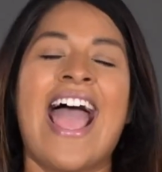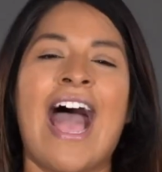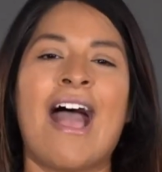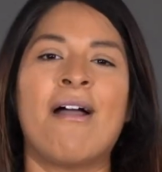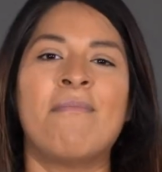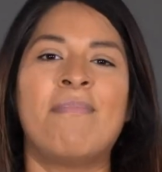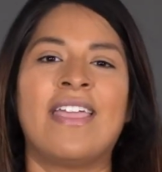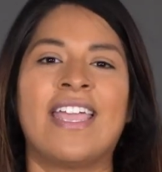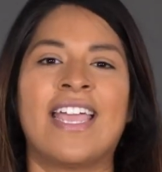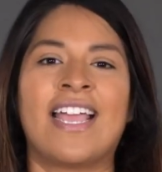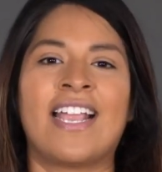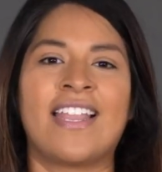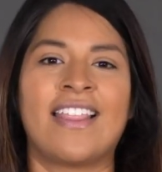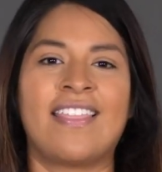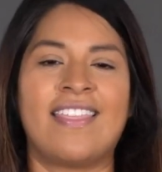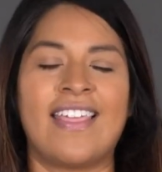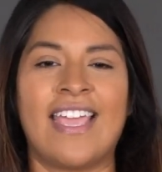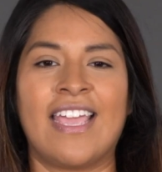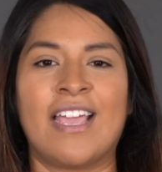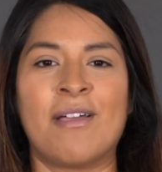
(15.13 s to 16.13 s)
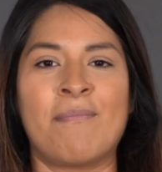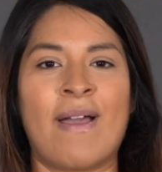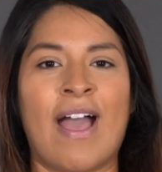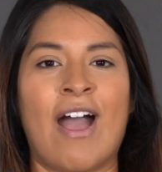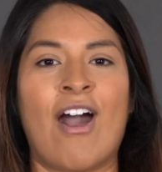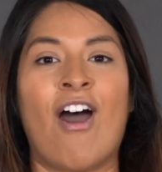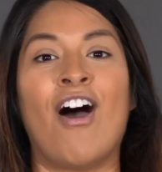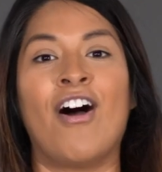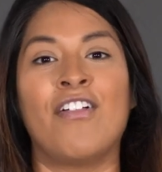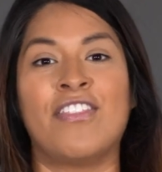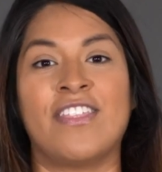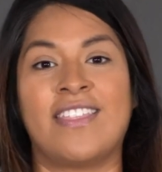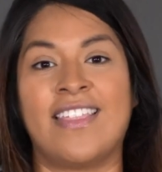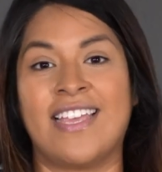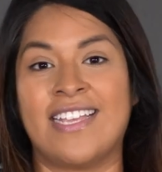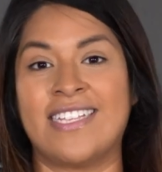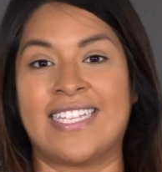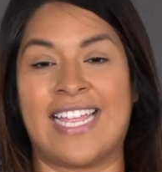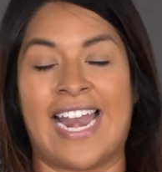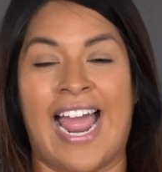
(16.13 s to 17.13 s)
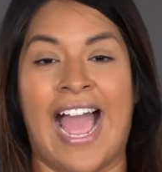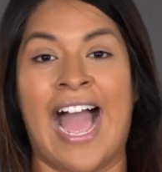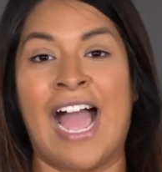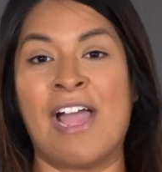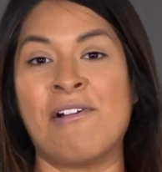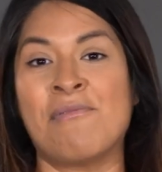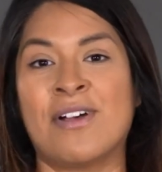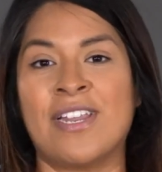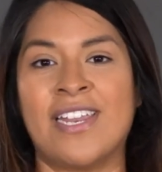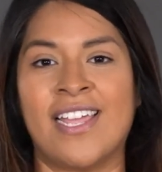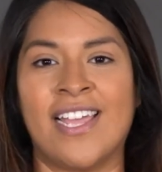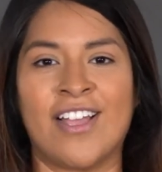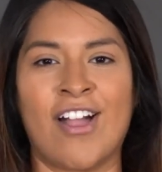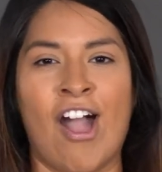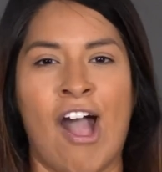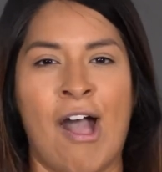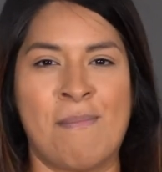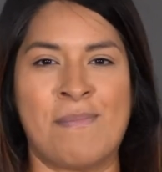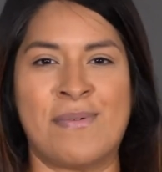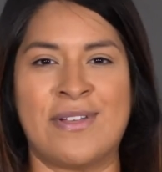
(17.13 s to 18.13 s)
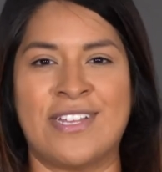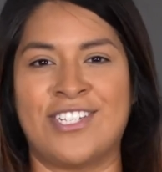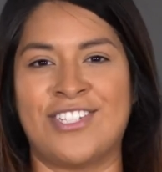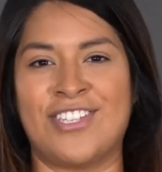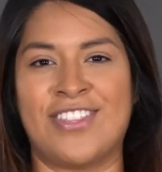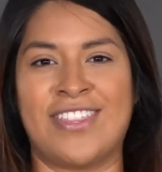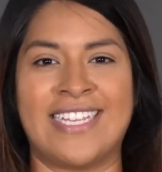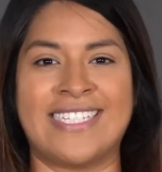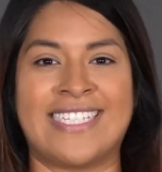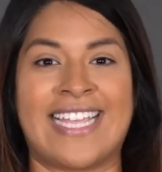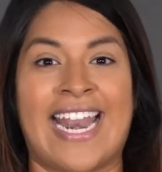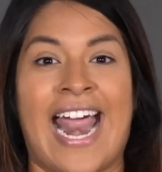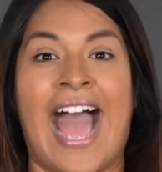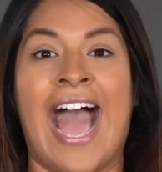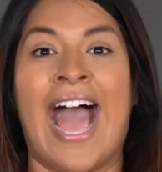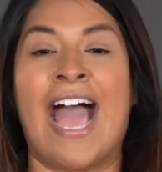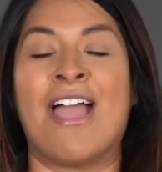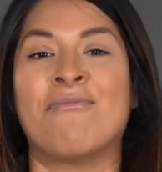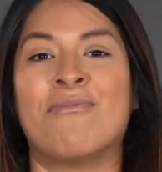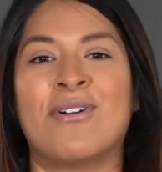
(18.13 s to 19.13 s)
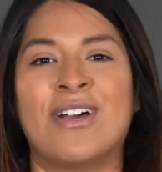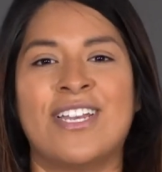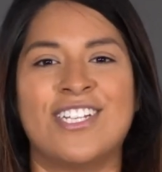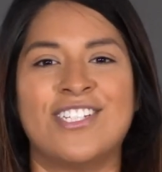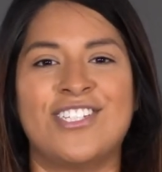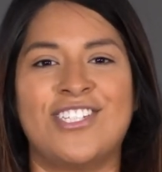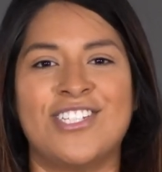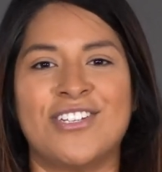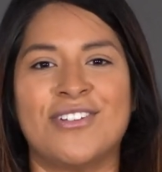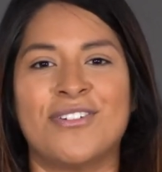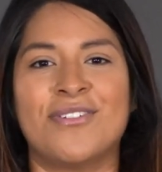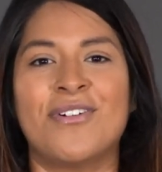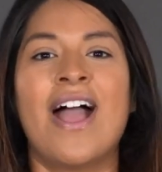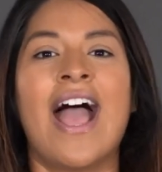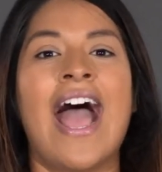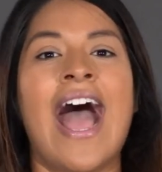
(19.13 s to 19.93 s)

I began to think about all the things that I want to accomplish, the things that I want to do.